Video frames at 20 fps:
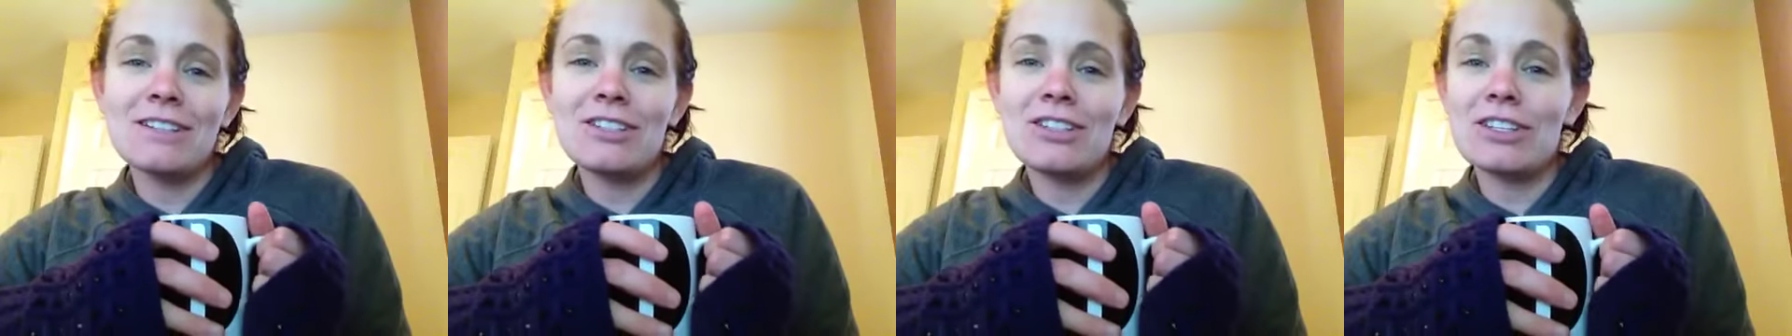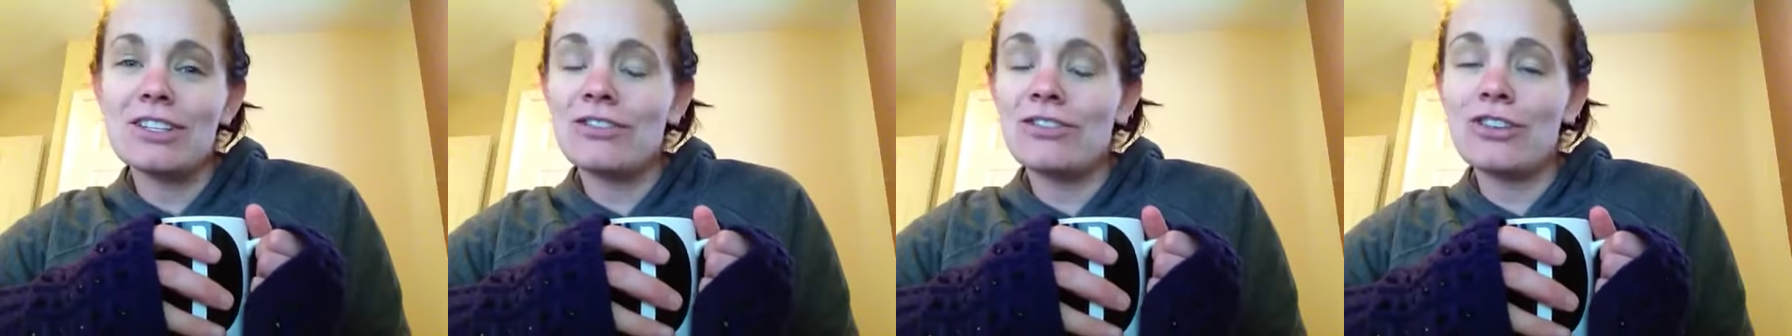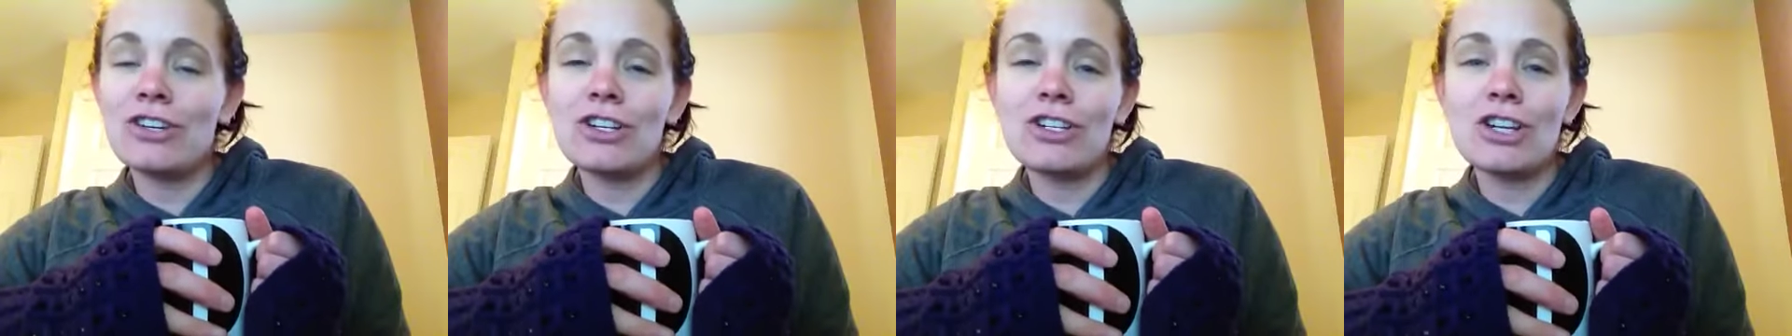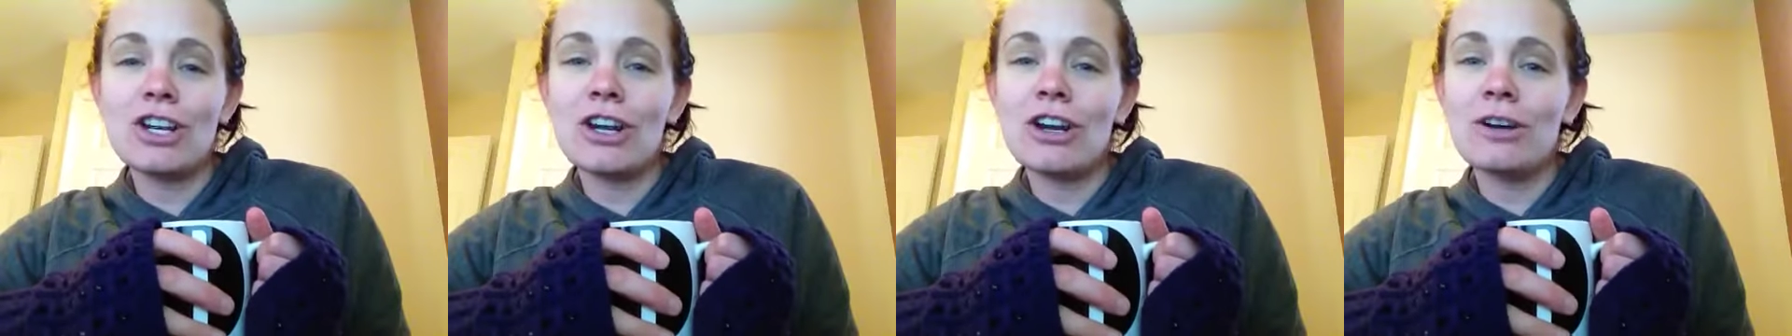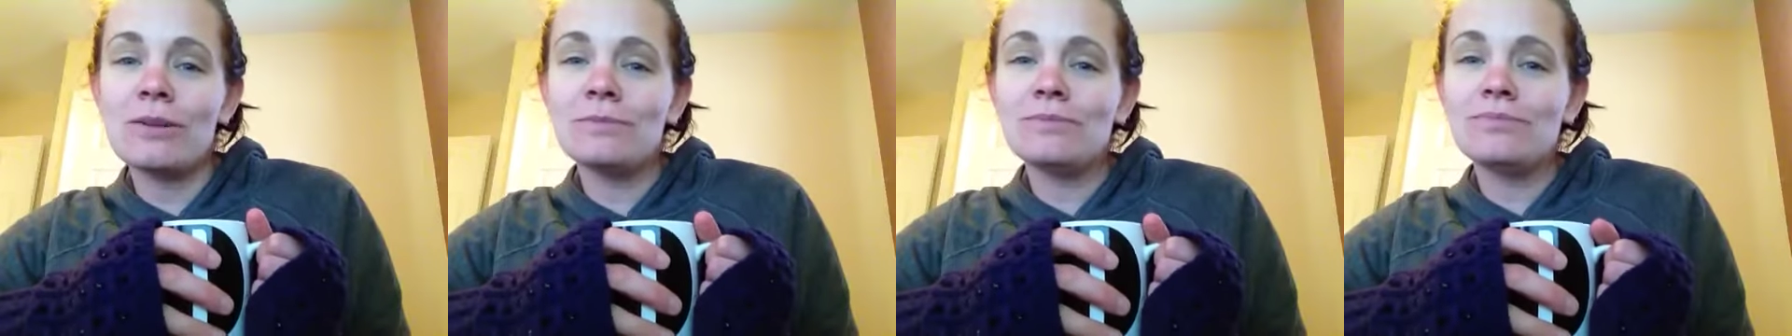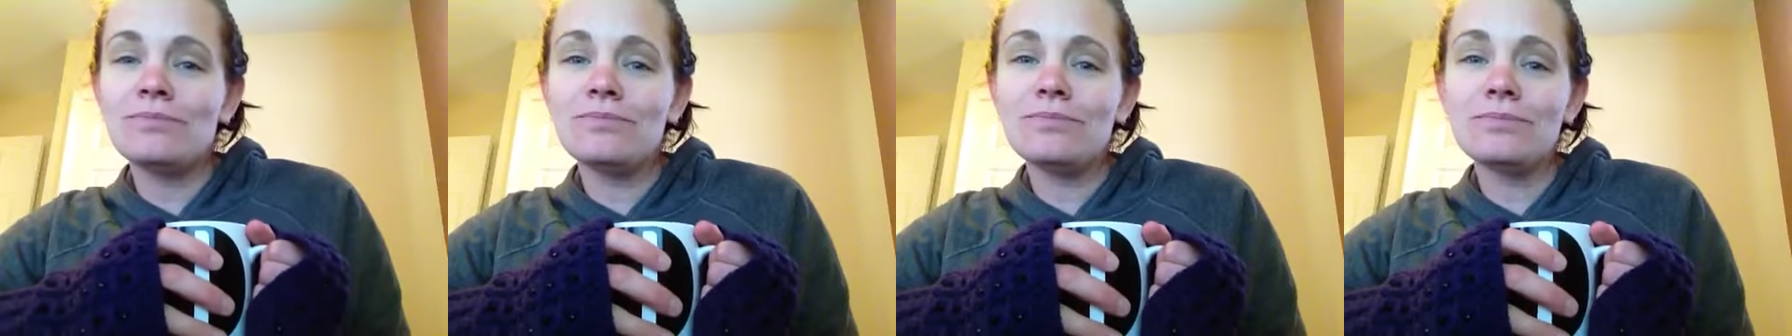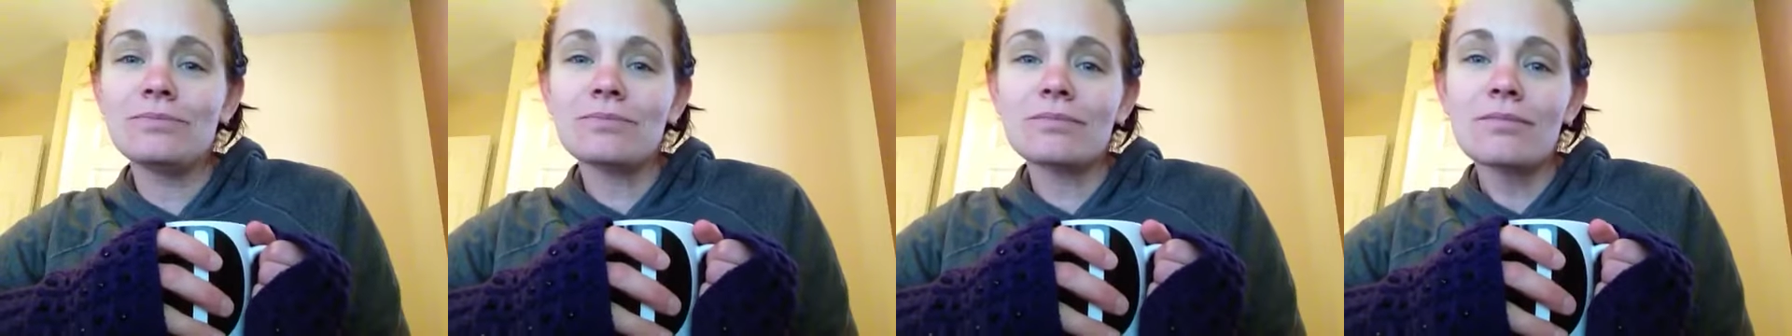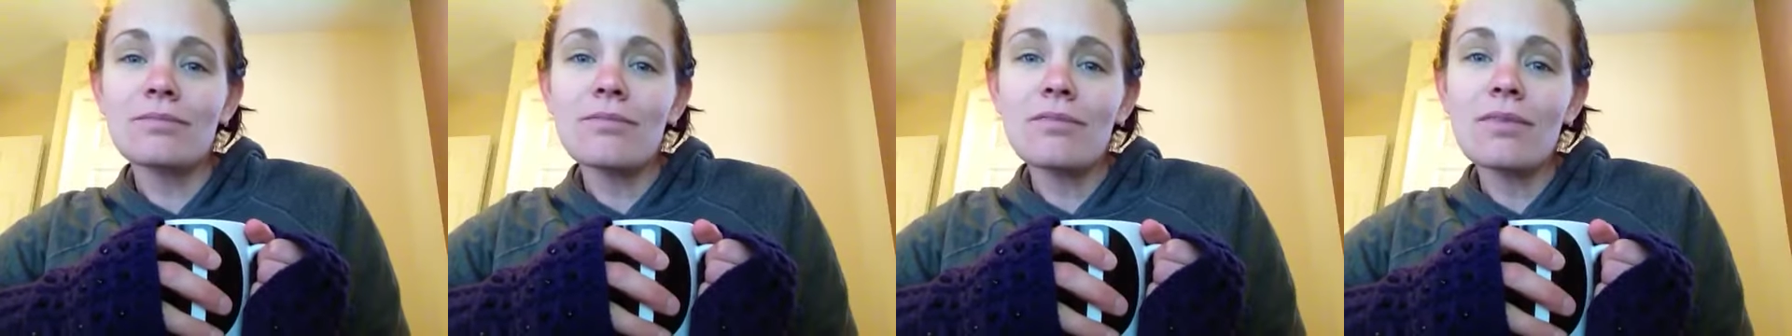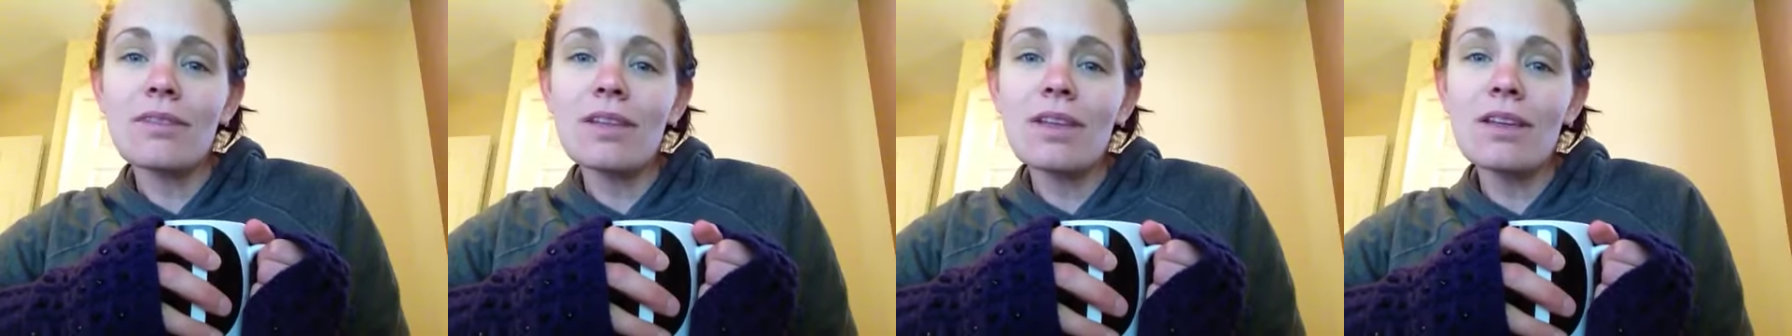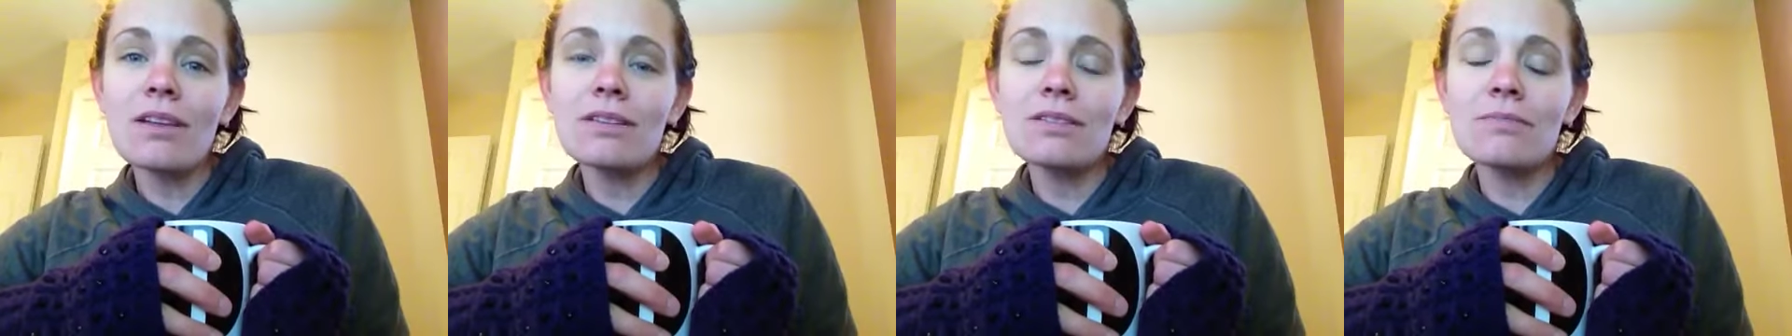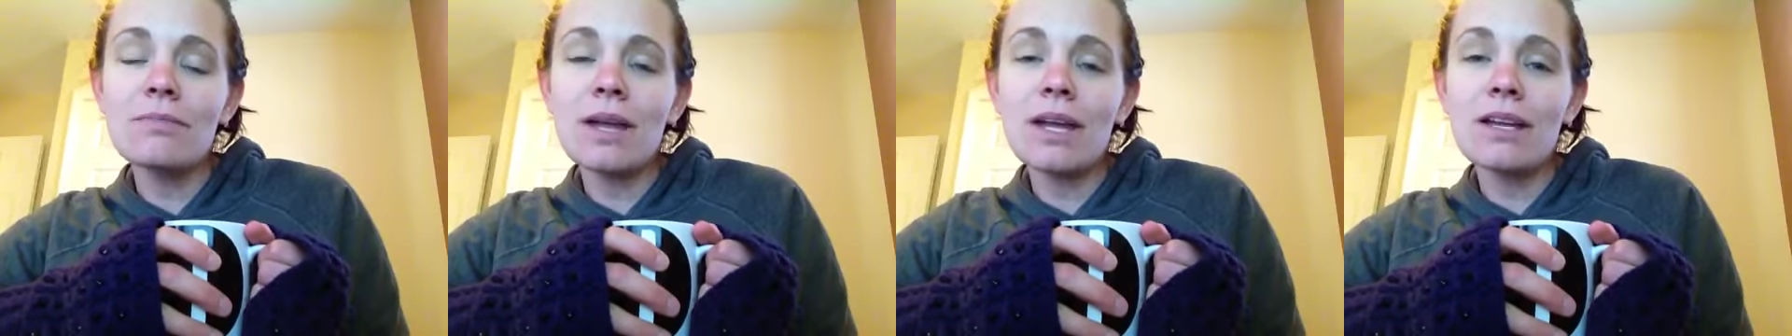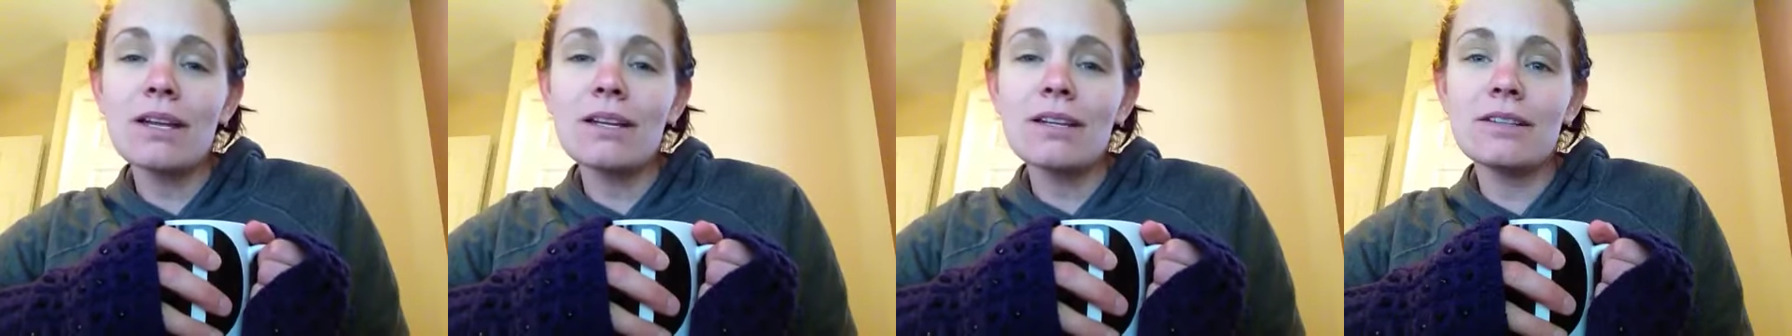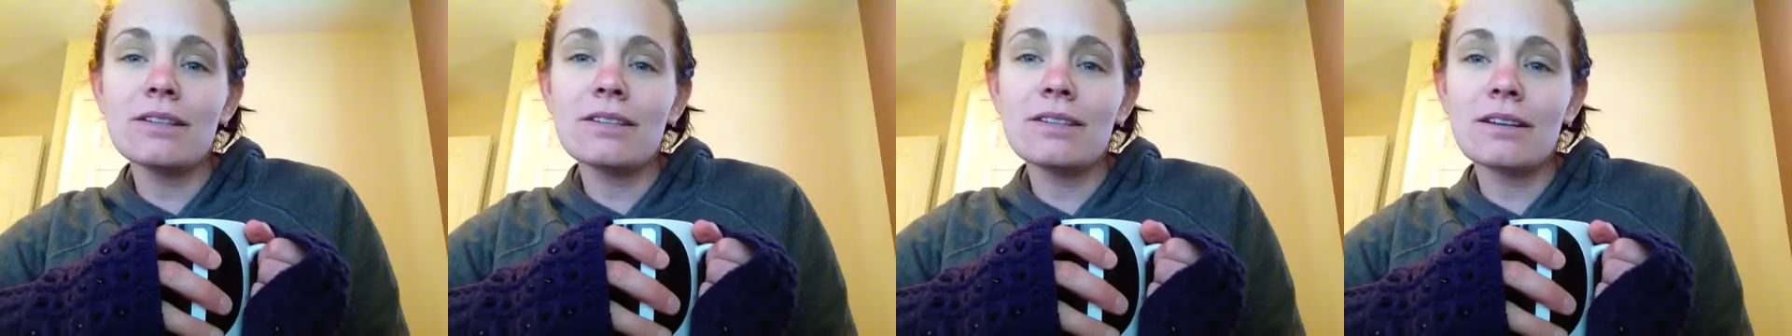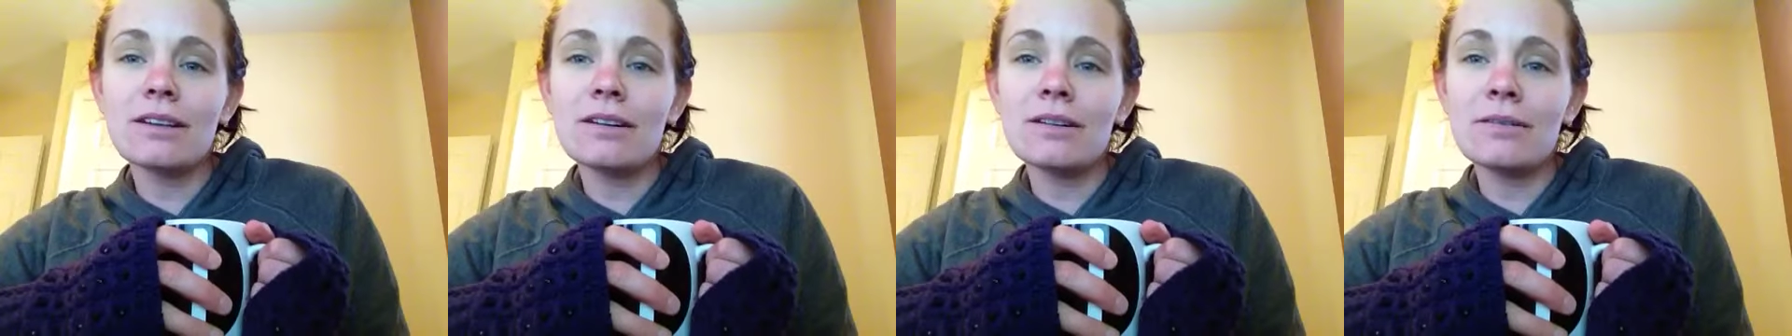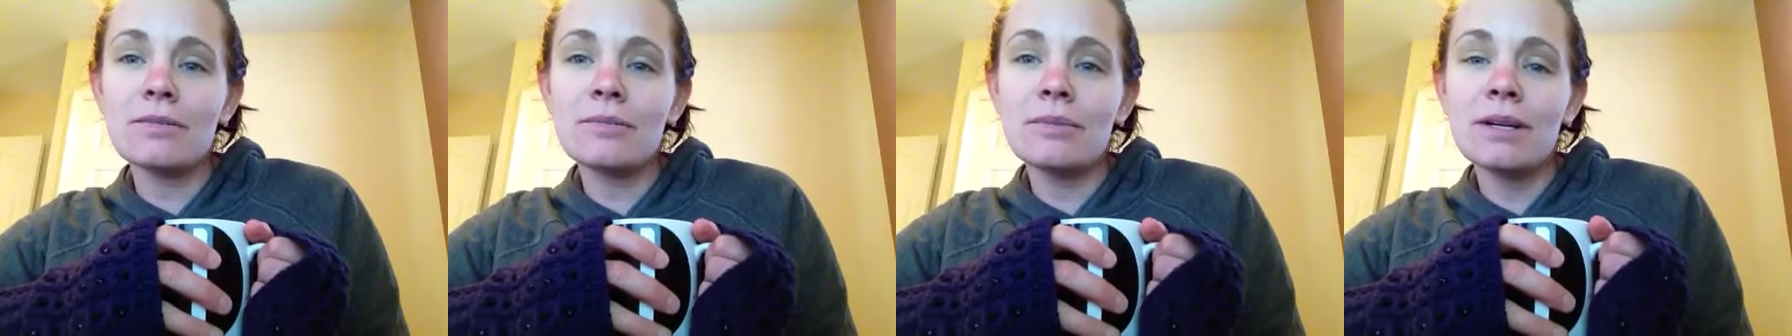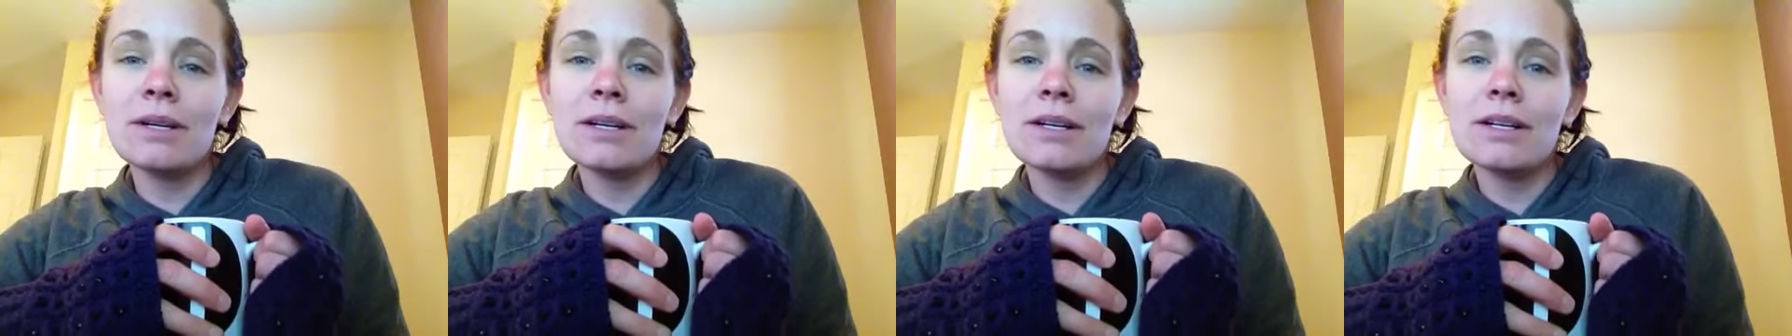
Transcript: just finishing up making some